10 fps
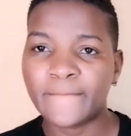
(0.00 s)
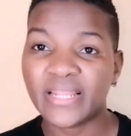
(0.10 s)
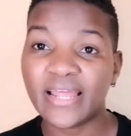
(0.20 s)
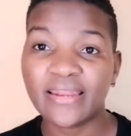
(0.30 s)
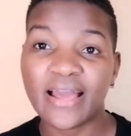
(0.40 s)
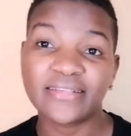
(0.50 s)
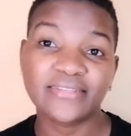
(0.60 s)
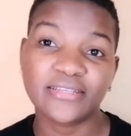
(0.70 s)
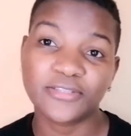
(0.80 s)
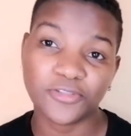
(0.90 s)
My dad
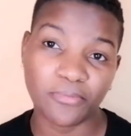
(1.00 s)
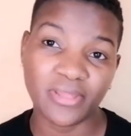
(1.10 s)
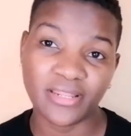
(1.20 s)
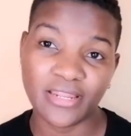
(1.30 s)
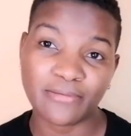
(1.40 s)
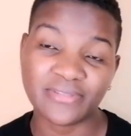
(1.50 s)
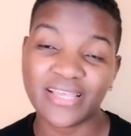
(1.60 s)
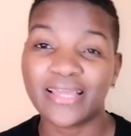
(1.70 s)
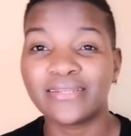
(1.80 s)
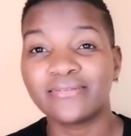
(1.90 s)
has so many
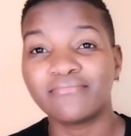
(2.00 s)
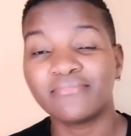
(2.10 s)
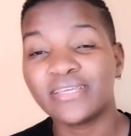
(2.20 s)
names, and